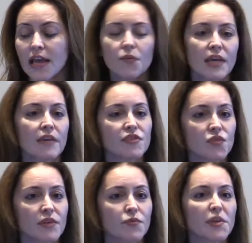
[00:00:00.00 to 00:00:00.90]
now we have
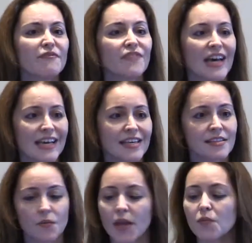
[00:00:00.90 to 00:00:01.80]
sort of
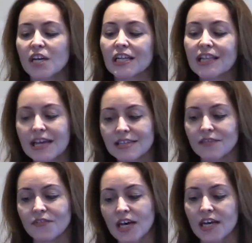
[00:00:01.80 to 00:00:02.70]
revised the way we
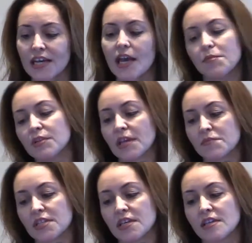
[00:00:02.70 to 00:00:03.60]
classify
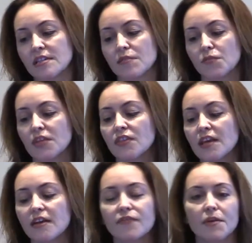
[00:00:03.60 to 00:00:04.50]
epilepsies, and we
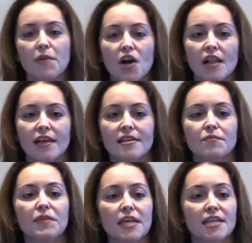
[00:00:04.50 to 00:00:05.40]
think of them all
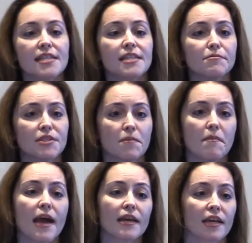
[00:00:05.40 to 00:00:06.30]
as being
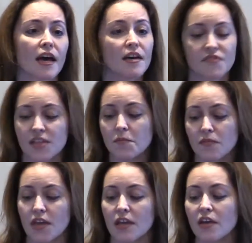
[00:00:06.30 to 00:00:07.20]
symptomatic of
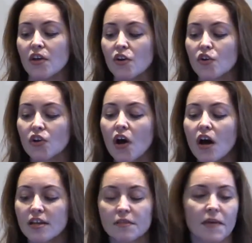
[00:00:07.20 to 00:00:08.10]
something or
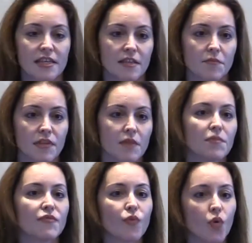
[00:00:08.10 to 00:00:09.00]
caused by something.
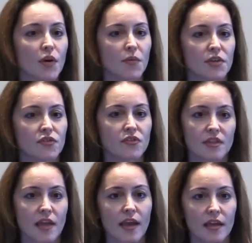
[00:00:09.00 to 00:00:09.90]
Before, we used to
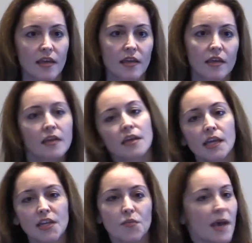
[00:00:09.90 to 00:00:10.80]
say
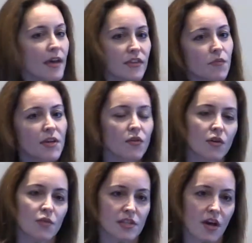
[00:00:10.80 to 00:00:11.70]
idiopathic, we don't
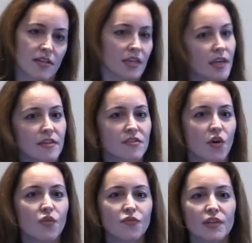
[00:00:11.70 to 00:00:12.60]
know what's causing it.
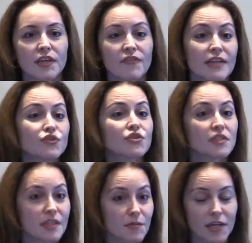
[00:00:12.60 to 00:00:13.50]
So hopefully
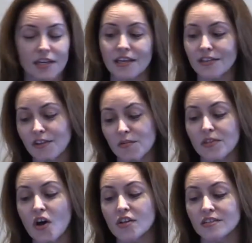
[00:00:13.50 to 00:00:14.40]
eventually we're going to get there
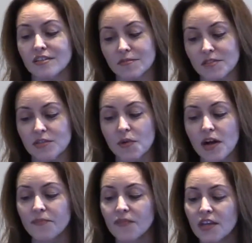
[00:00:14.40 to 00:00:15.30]
with autism as
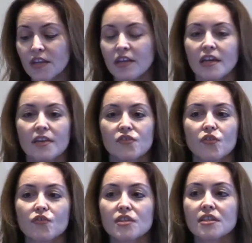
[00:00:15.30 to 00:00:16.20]
well. And
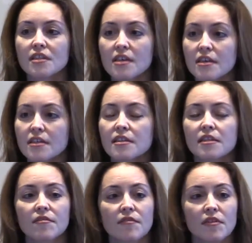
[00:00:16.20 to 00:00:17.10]
so there's
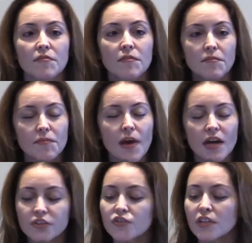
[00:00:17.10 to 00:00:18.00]
6
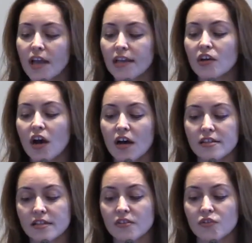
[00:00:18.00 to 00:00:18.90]
underlying
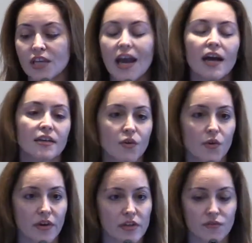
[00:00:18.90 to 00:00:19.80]
causes or
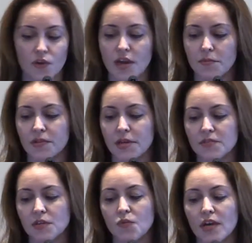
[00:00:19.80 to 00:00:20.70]
categories for
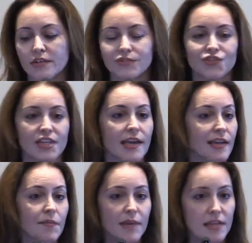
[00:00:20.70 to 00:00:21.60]
epilepsy. One is
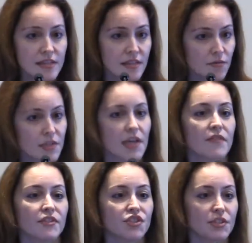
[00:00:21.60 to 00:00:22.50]
genetic based, when you
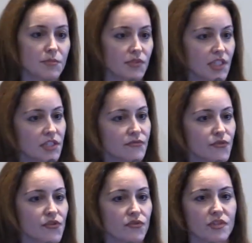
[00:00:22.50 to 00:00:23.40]
have a gene mutation
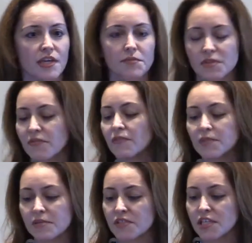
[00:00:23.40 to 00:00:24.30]
for certain types of
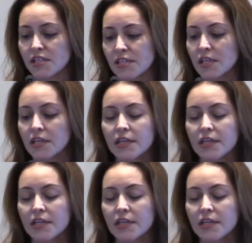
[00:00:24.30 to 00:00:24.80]
epilepsies.